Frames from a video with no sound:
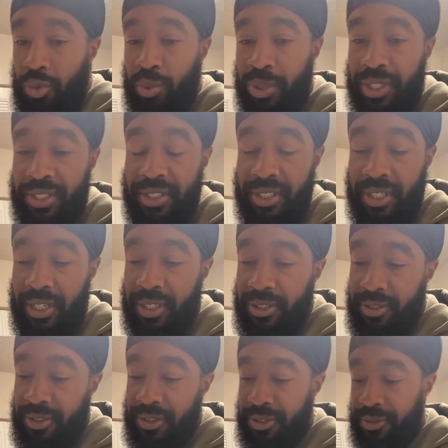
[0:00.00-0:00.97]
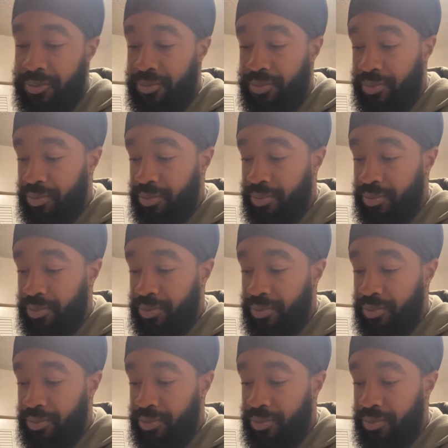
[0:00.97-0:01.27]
20 seconds?